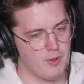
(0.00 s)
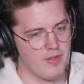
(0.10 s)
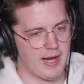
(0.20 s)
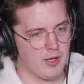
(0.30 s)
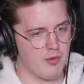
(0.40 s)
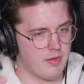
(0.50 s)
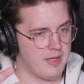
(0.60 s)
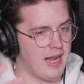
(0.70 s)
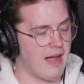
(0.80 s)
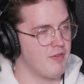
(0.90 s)
but then I can also
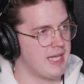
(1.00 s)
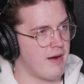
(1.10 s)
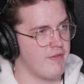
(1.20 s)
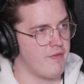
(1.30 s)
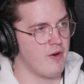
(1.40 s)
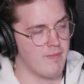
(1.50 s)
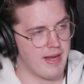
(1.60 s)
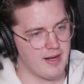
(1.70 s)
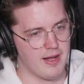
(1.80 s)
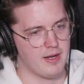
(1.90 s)
see an avatar in front of
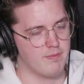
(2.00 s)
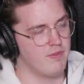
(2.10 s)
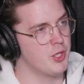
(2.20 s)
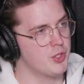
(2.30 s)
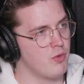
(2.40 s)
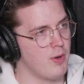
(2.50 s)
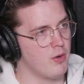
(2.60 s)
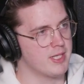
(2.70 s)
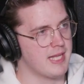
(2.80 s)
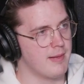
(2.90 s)
me and a virtual
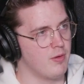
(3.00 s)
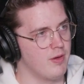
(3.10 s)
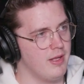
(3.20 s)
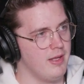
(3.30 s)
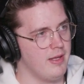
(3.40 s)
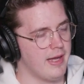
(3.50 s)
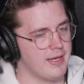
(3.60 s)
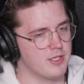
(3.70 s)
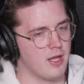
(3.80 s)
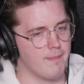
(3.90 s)
poker table,
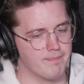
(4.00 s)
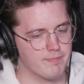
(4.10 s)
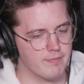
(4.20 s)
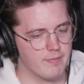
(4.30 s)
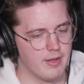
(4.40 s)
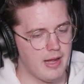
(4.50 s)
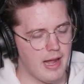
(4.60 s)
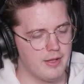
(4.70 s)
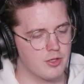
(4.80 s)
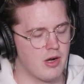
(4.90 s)
and
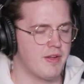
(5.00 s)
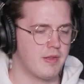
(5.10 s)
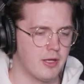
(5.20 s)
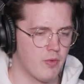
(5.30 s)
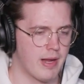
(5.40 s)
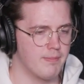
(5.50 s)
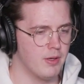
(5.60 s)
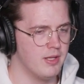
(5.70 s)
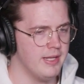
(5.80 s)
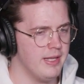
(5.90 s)
the graphics aren't great,
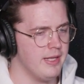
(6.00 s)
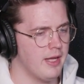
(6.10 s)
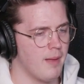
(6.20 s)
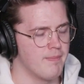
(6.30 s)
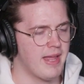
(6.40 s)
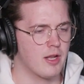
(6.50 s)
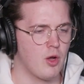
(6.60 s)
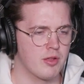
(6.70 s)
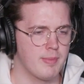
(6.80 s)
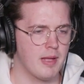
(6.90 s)
but that could
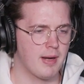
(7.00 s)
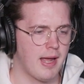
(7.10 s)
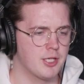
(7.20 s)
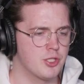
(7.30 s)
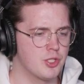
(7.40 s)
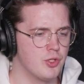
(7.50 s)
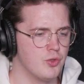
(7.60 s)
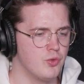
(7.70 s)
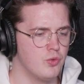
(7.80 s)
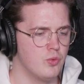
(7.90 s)
also be applied
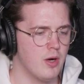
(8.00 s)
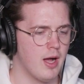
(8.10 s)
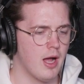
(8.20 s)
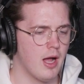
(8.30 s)
to.